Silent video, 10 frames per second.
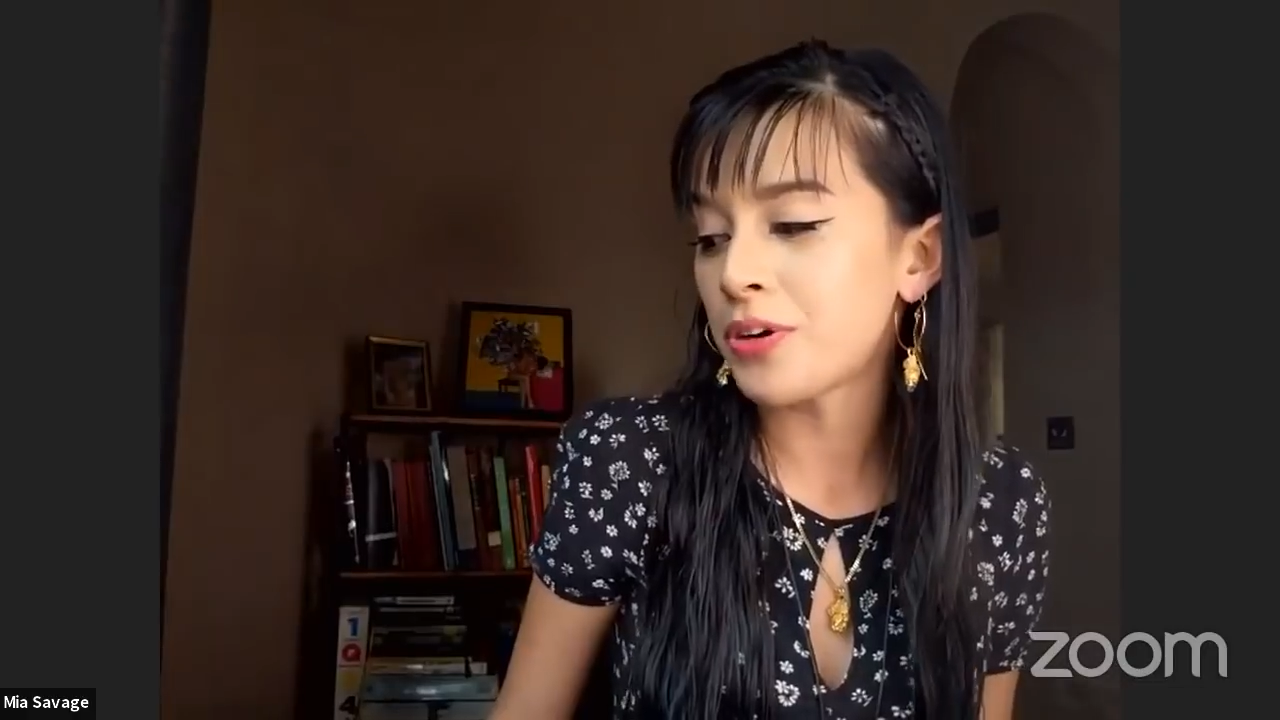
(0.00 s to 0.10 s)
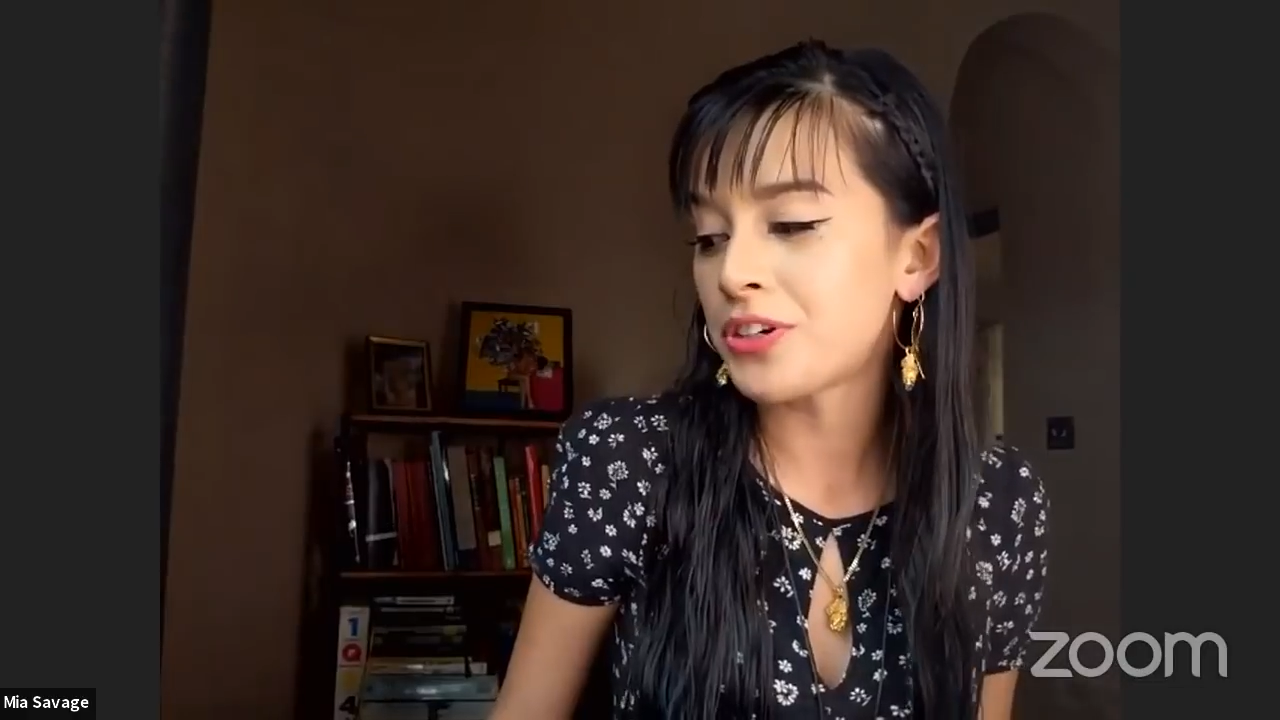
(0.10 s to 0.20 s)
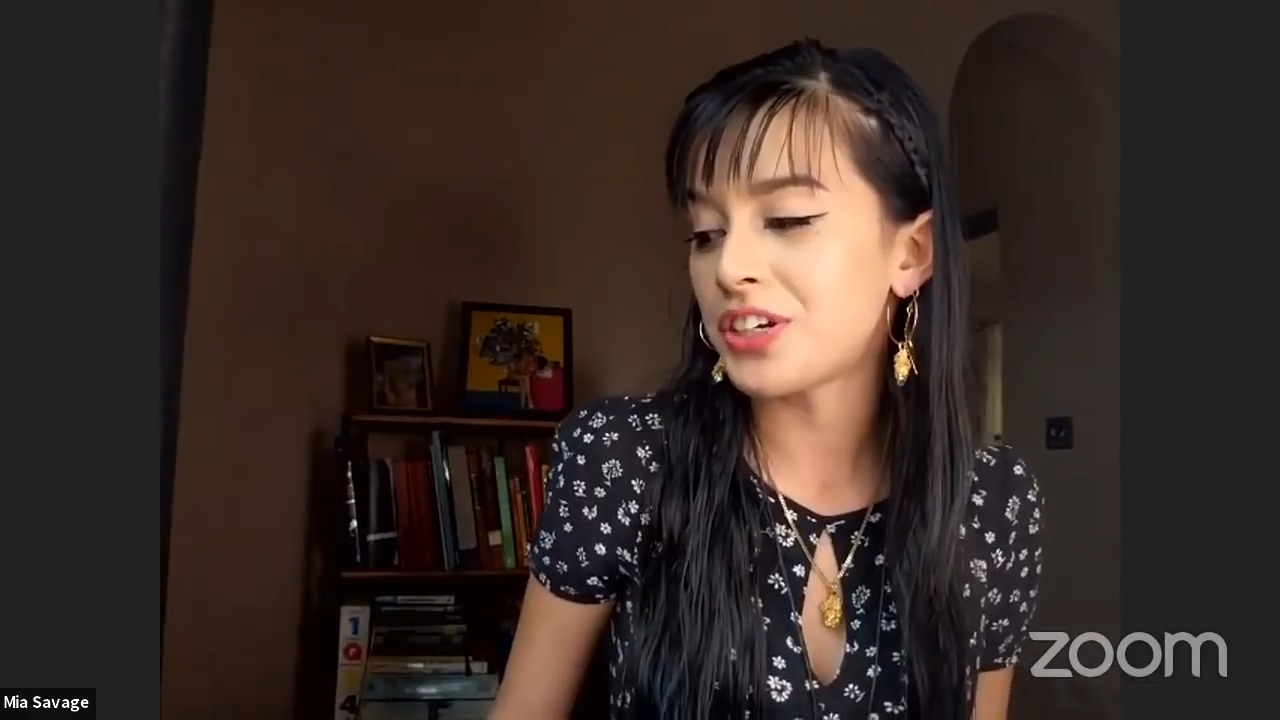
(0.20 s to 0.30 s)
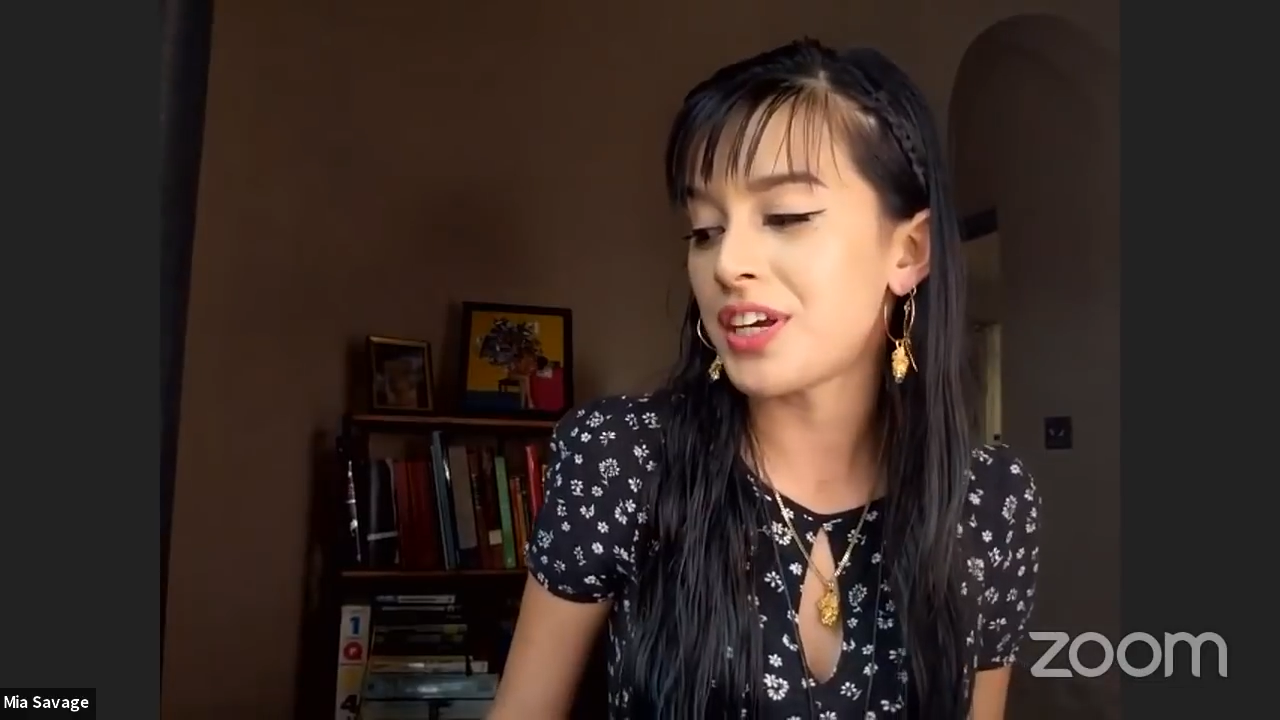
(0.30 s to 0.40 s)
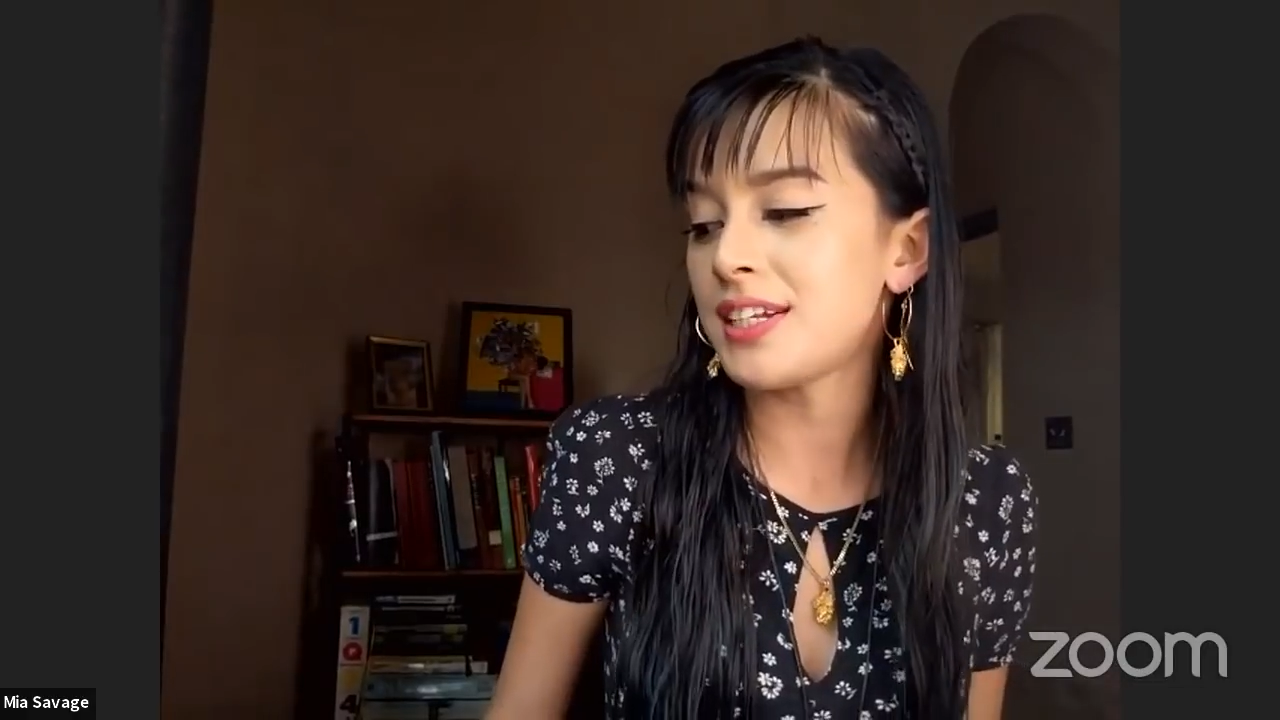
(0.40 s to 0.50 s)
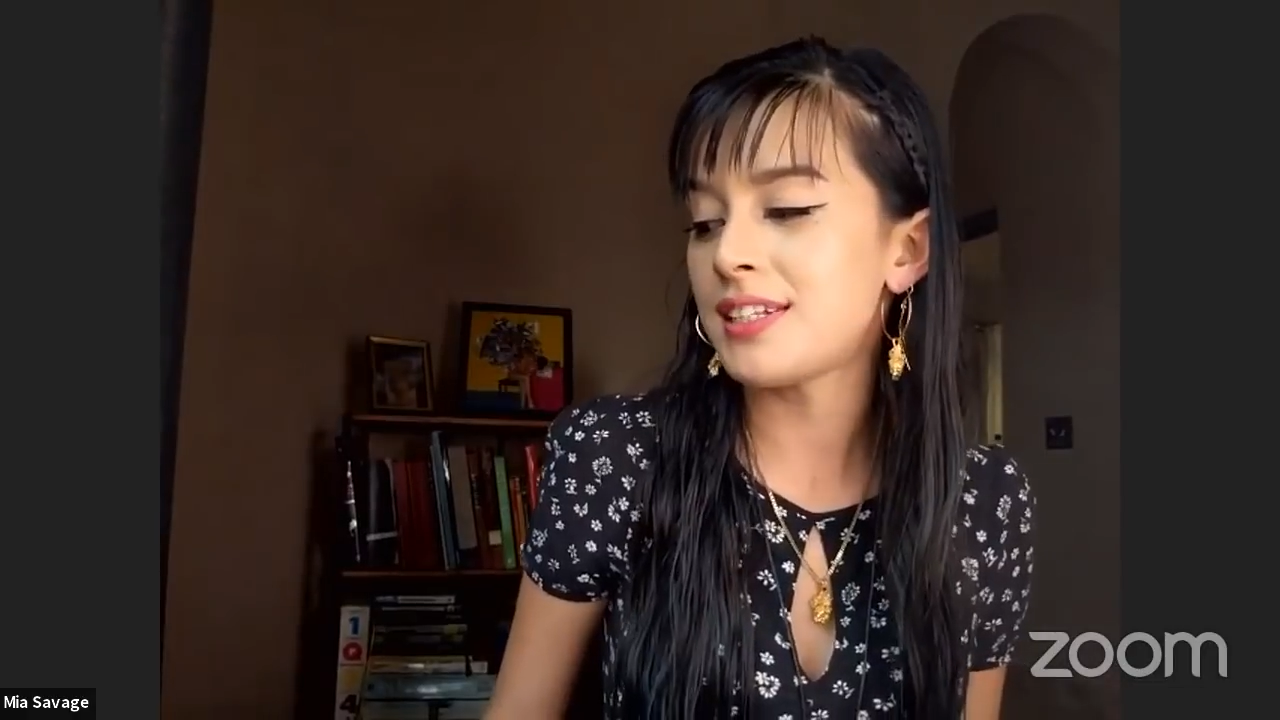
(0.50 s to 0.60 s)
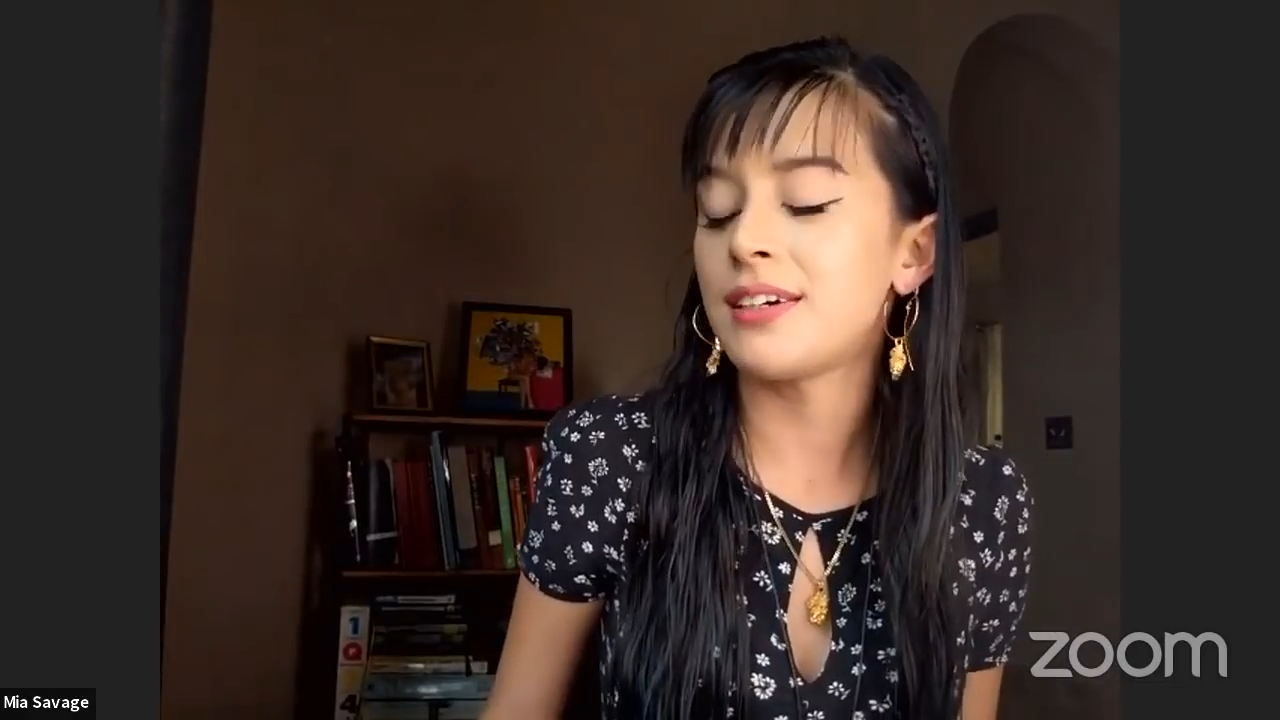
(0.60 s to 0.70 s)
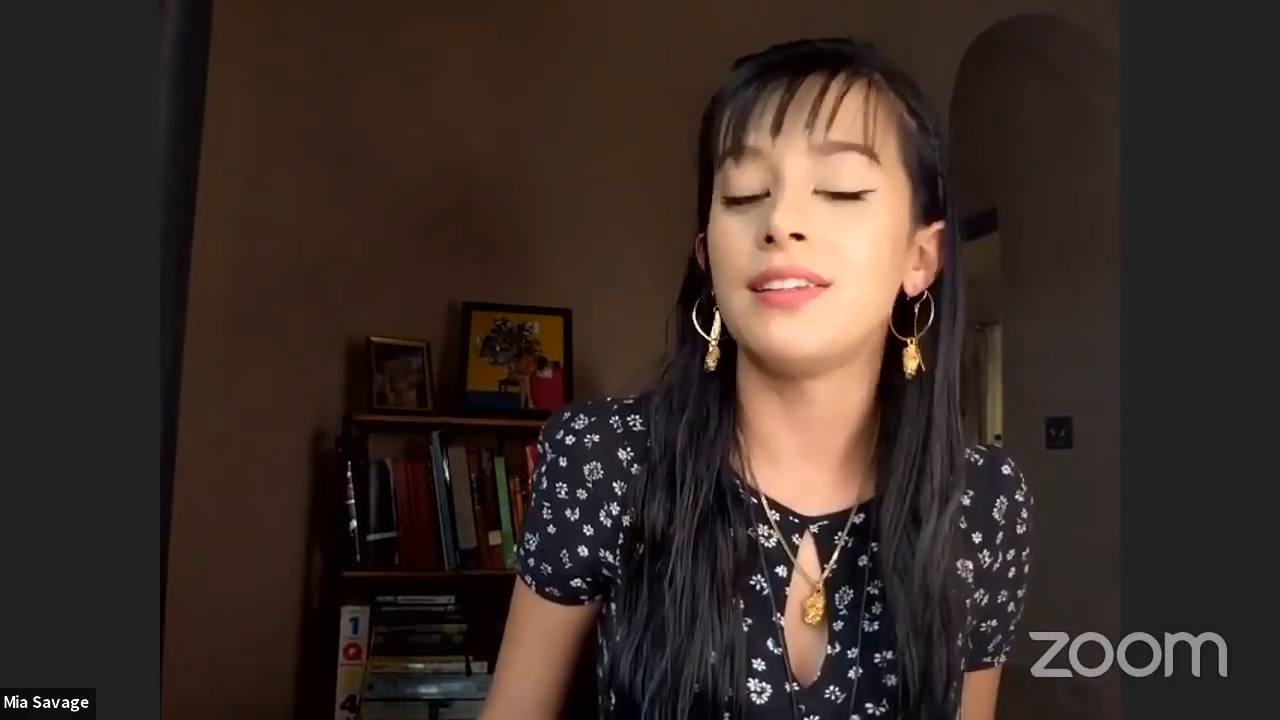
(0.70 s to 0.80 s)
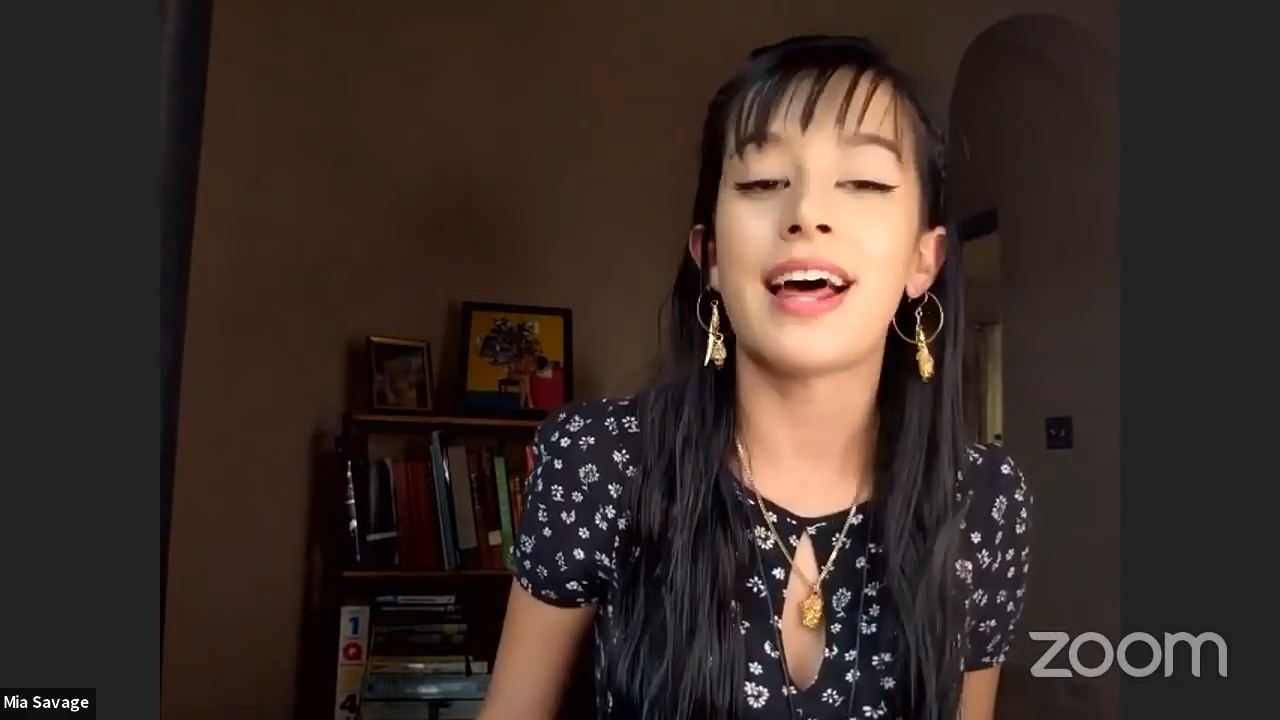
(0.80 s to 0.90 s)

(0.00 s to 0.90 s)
Portuguese still.